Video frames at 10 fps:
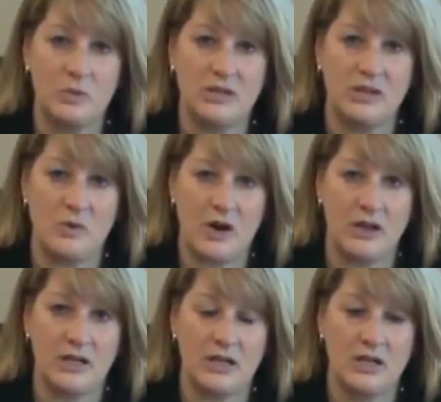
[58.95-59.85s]
really
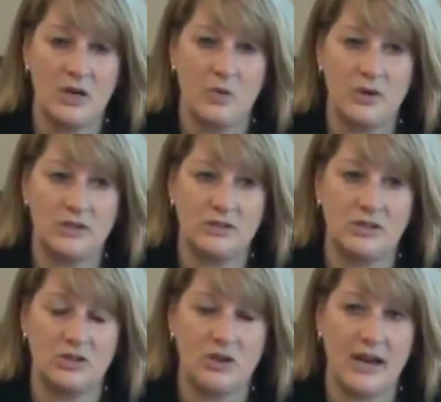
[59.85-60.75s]
wanted was
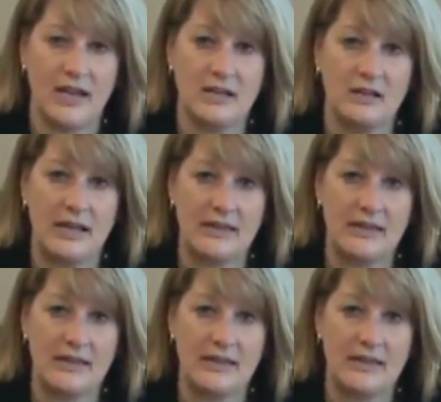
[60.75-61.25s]
to triangulate